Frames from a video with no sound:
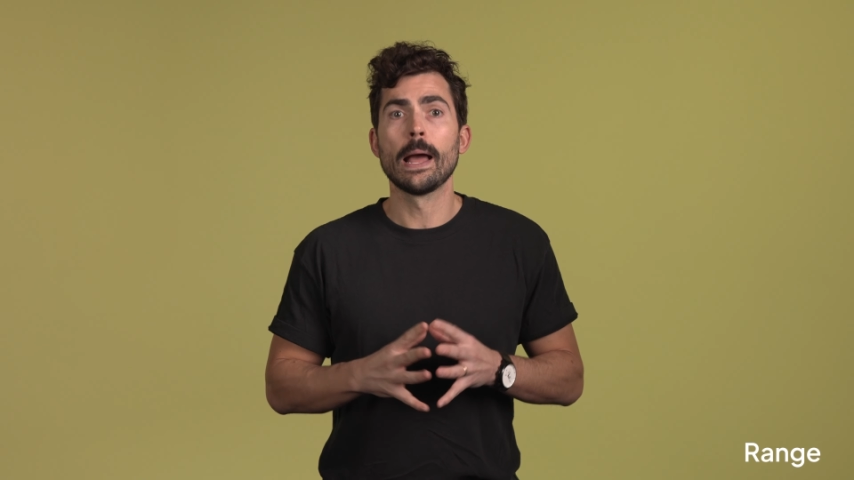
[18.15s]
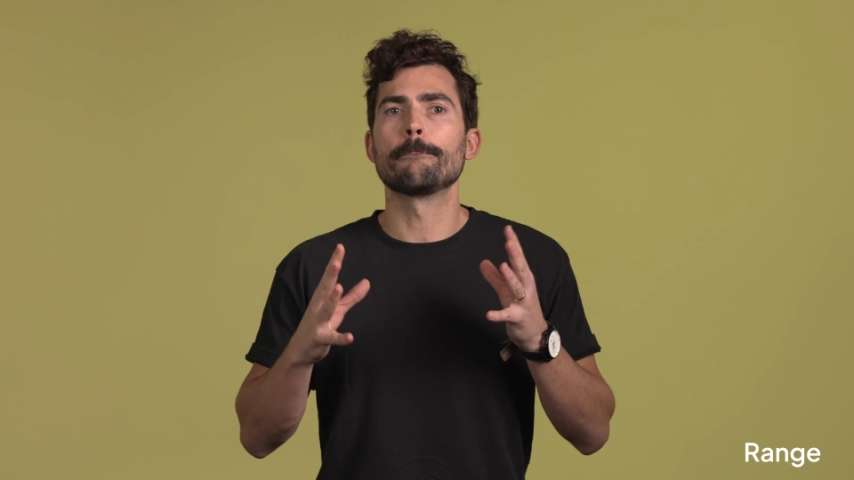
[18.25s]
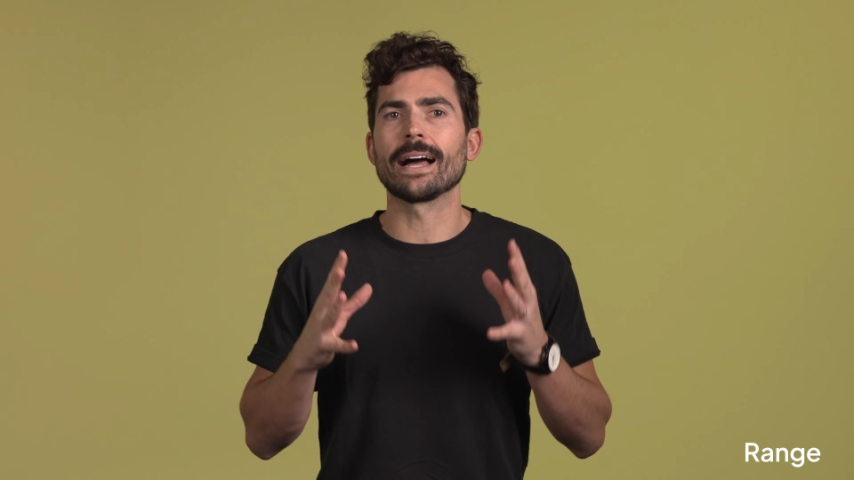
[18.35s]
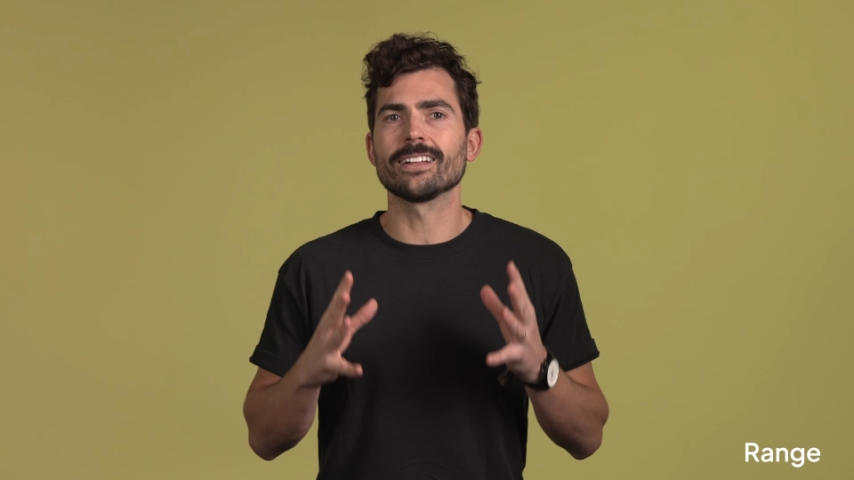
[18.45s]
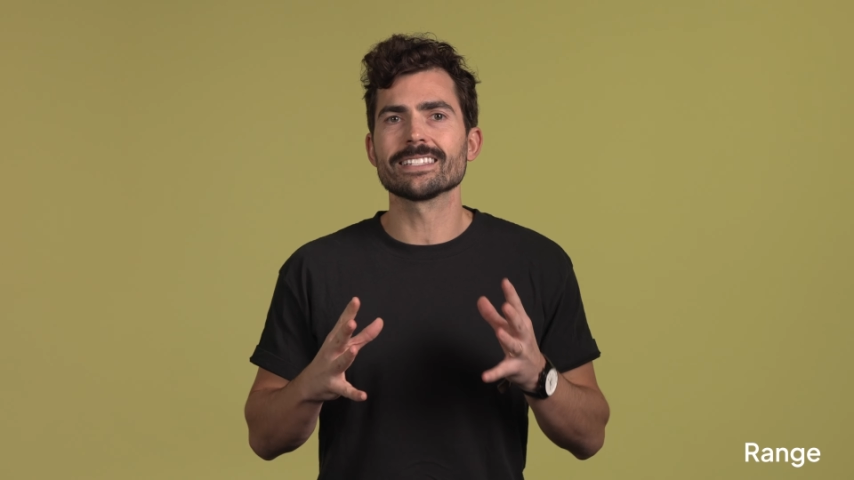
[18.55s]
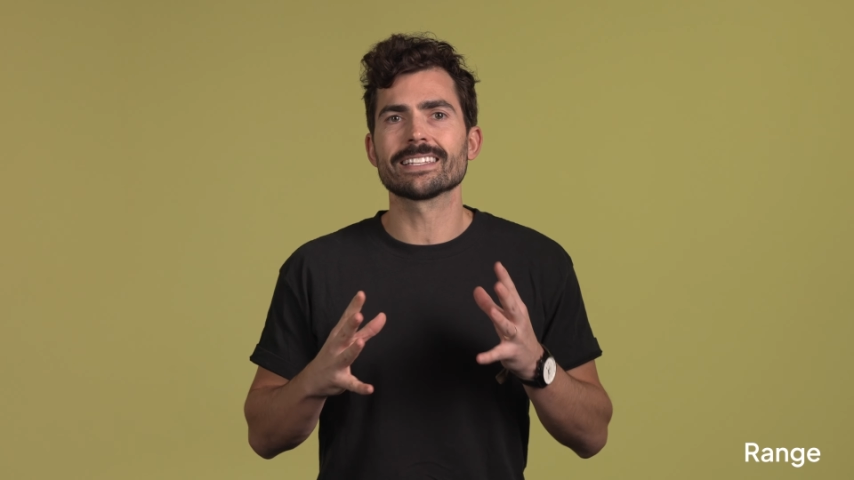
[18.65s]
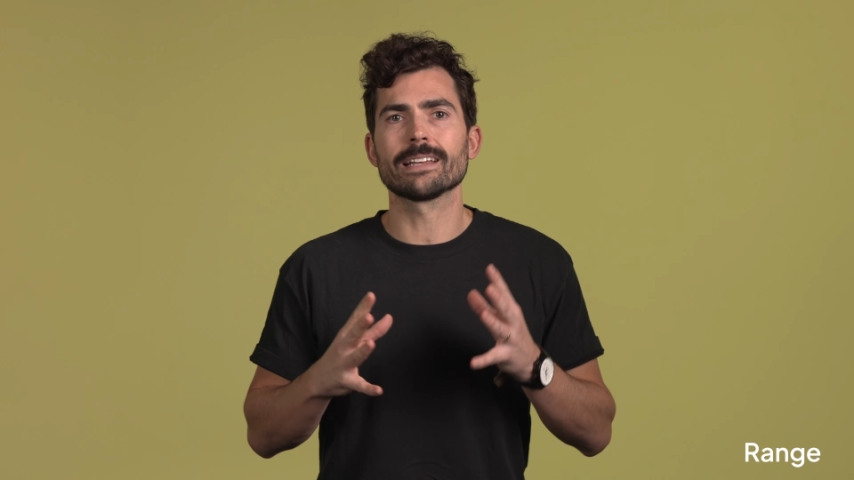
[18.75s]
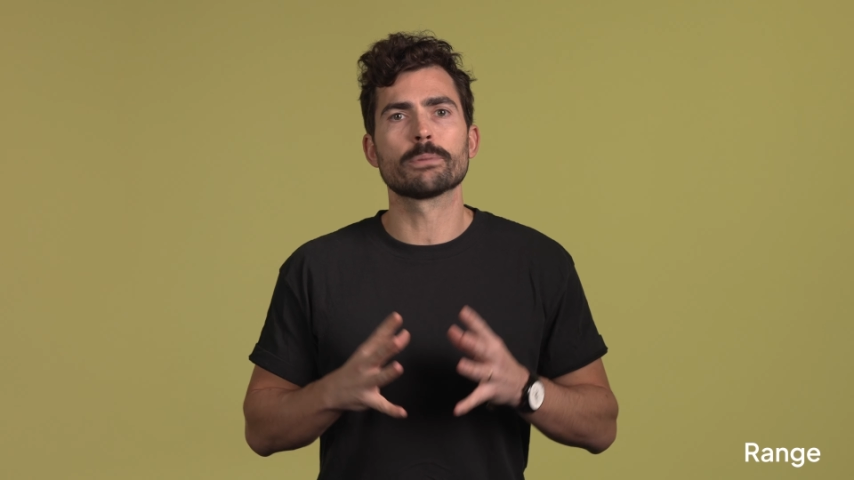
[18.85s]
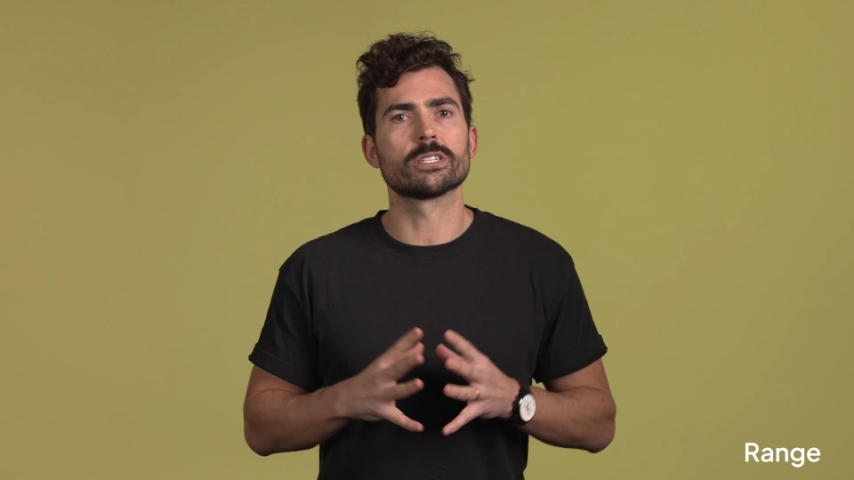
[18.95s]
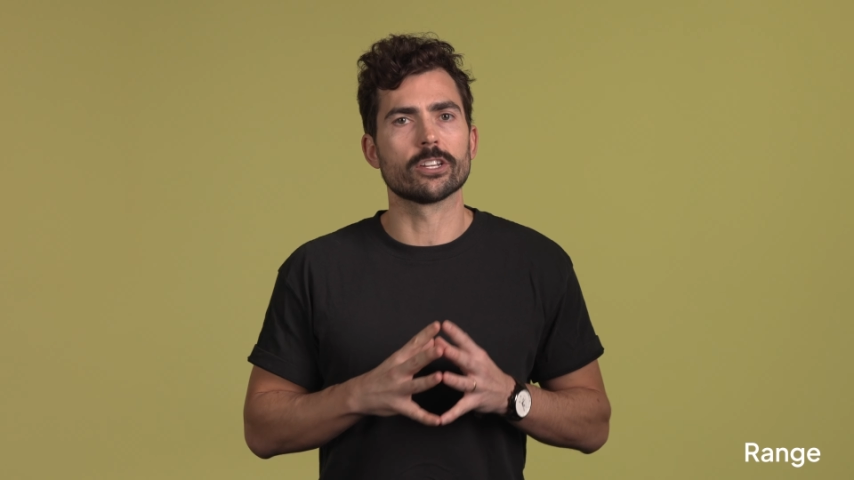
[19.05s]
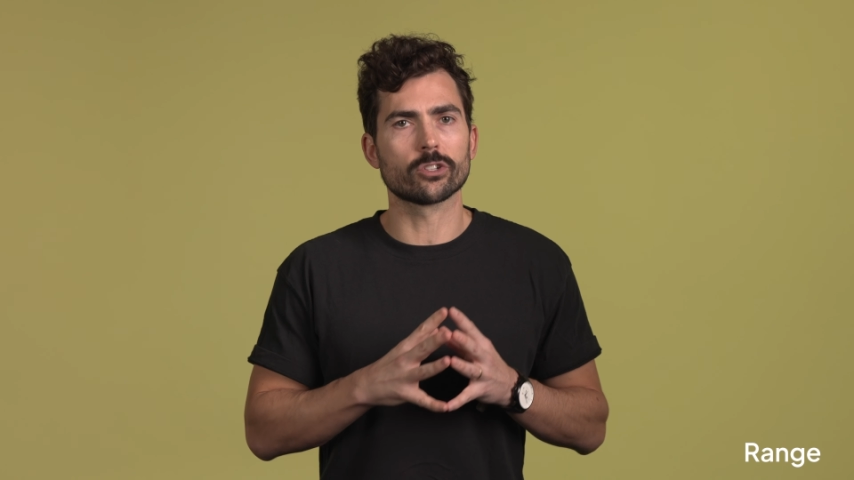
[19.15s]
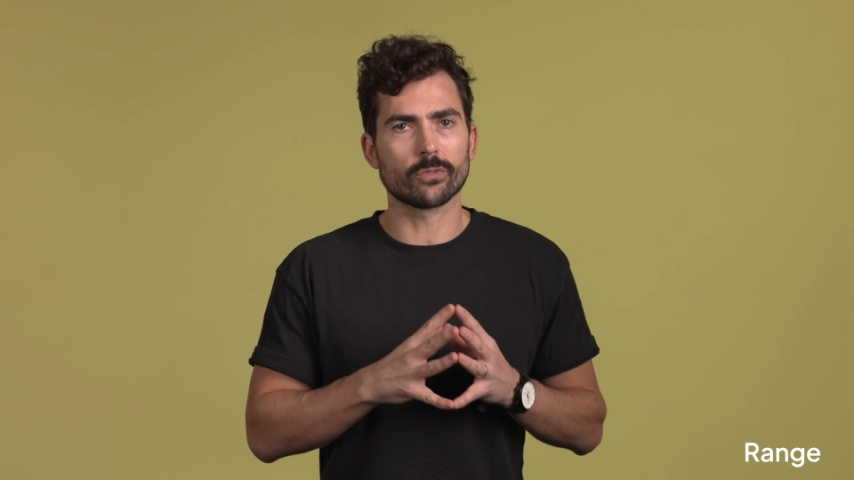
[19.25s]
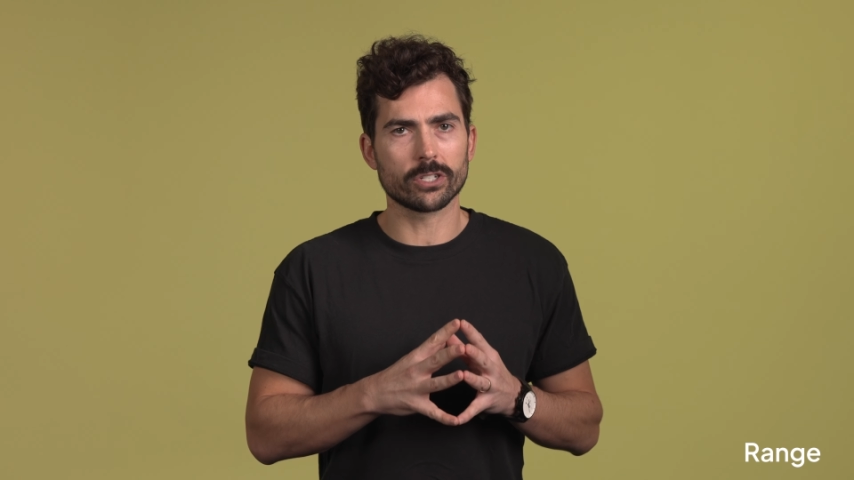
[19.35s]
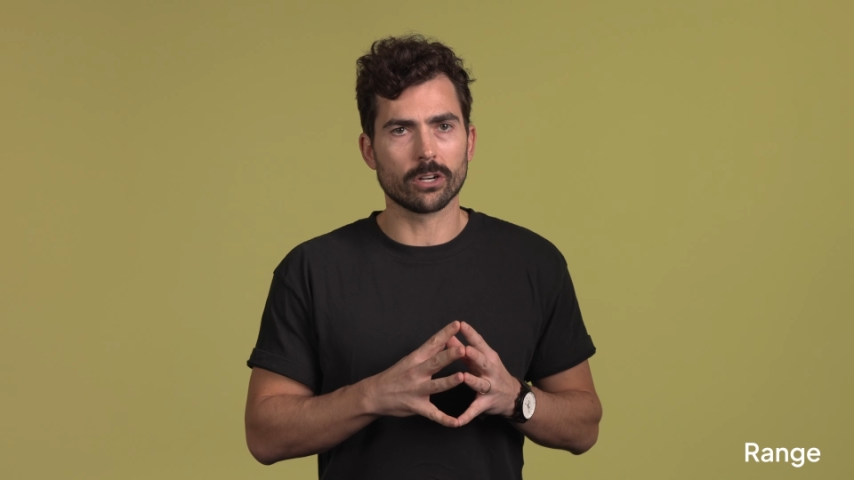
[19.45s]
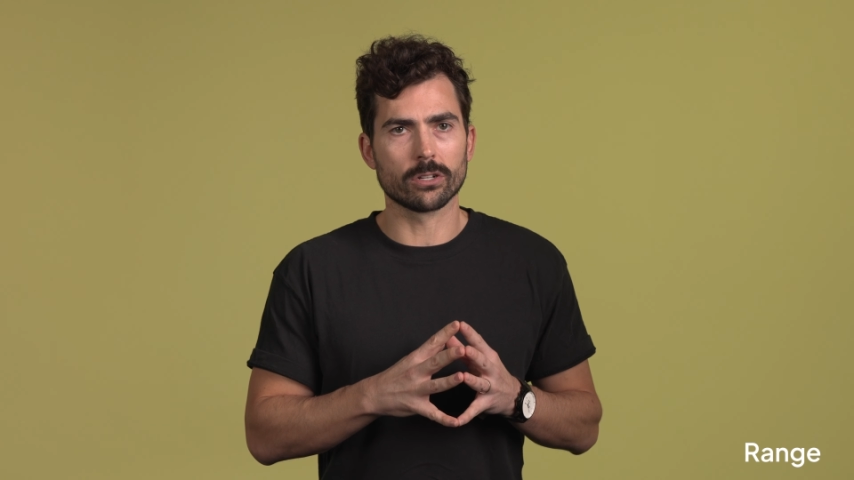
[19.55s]
balancing potential
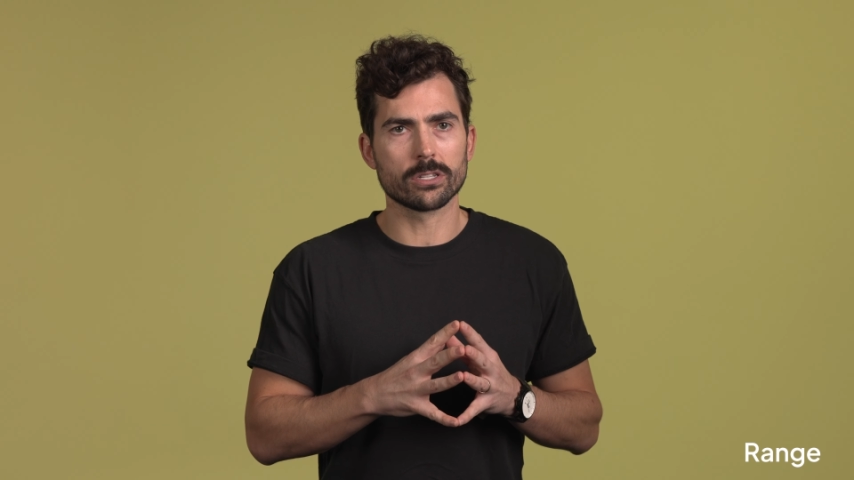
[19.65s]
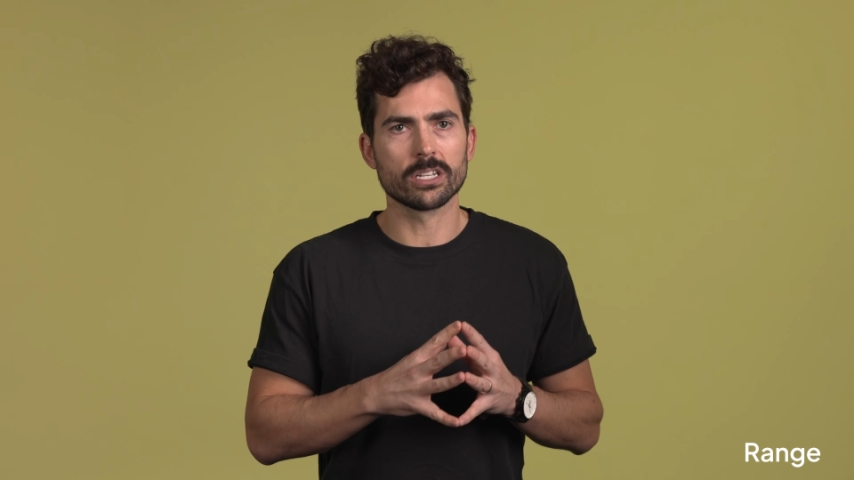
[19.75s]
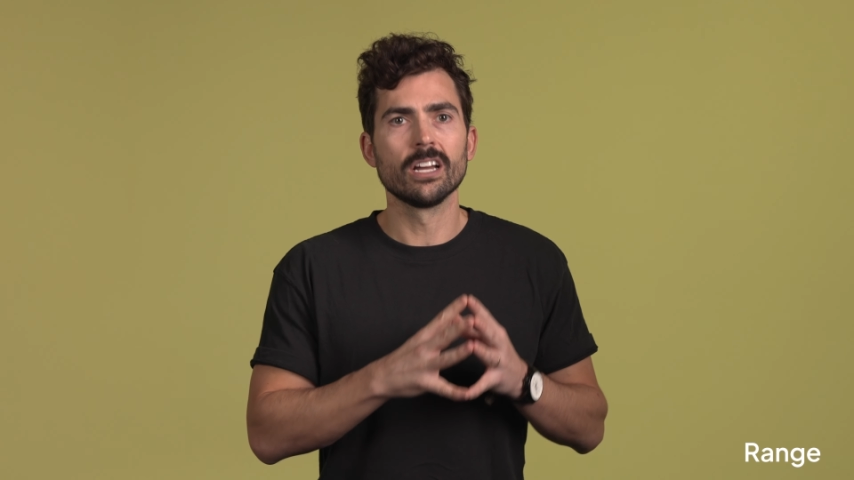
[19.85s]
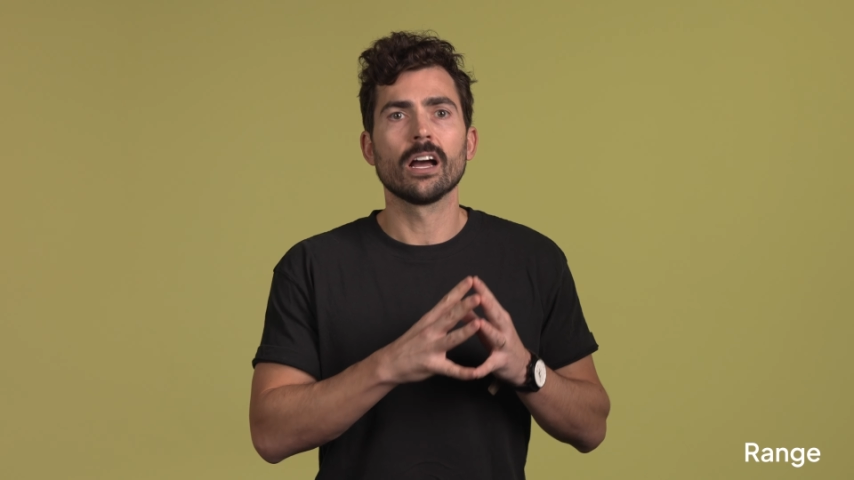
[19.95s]
returns